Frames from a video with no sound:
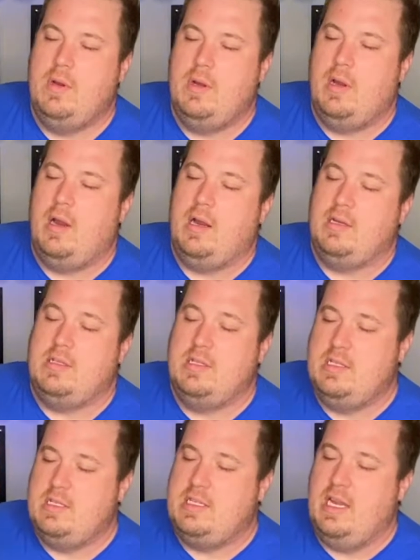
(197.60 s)
All right, so
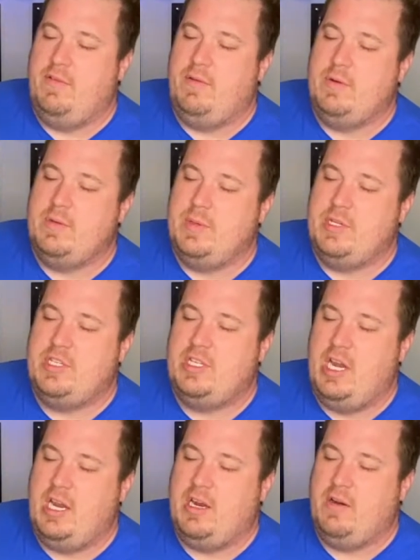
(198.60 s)
this is definitely what's been
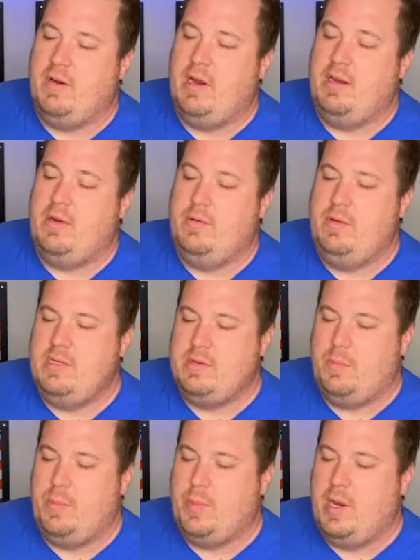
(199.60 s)
shaking around here. Well, there's a
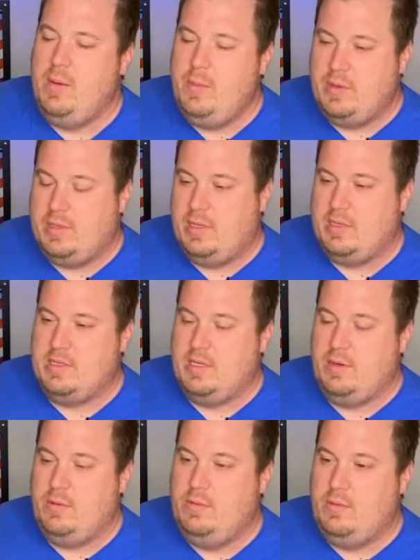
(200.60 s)
couple things
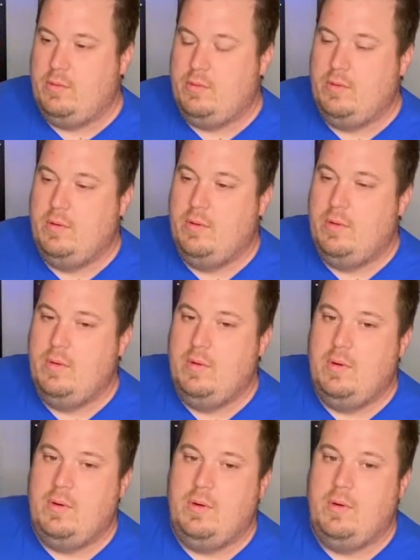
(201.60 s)
in
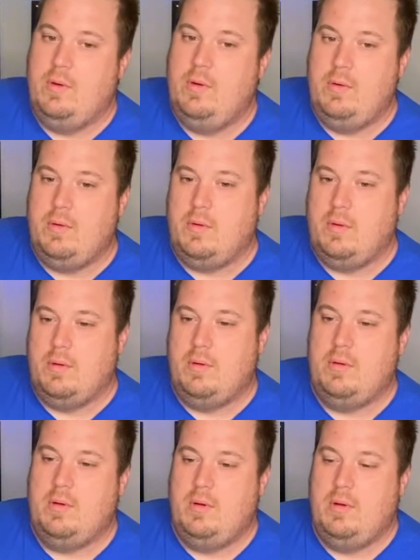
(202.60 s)
it.
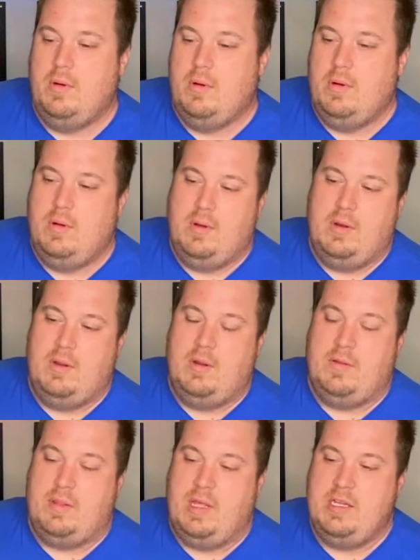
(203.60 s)

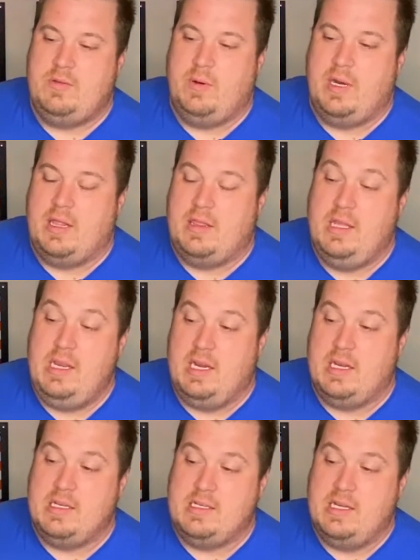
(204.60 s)
That's what I think it
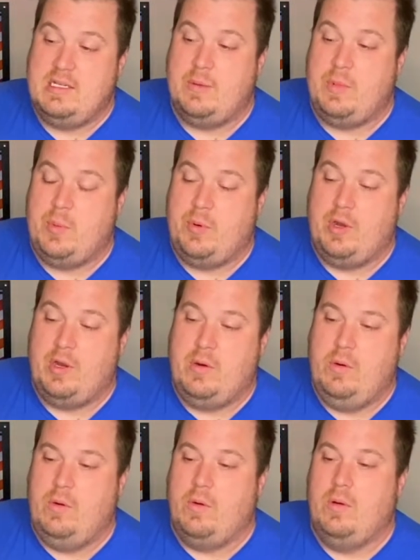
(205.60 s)
is. That's gonna be pretty
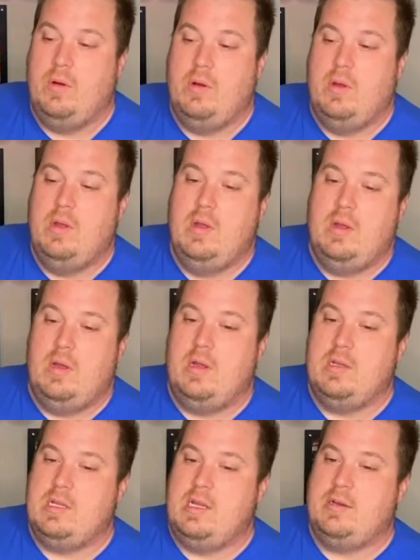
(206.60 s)
cool.
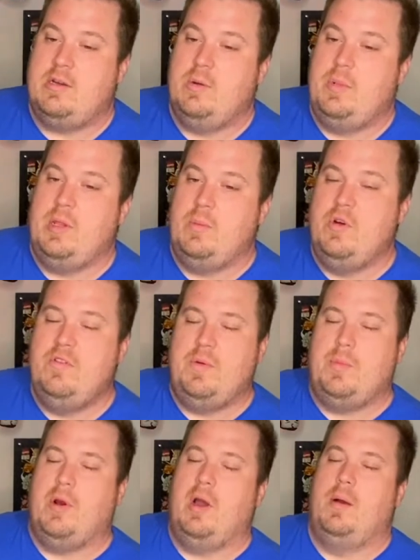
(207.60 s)
That could be the movie
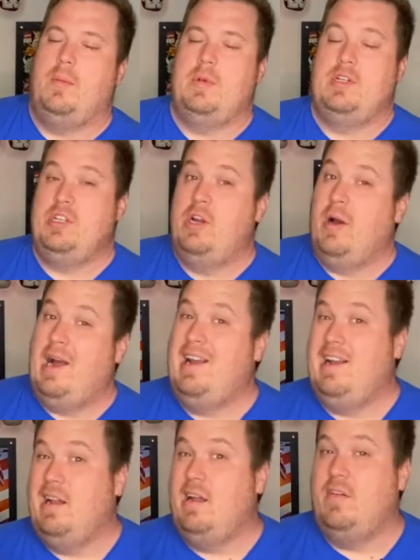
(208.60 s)
prop. As you know, I
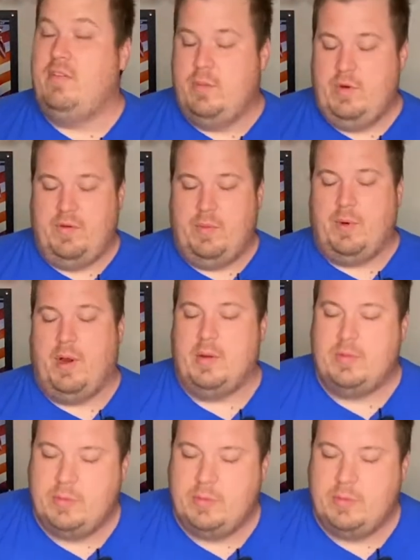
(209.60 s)
love the movie props.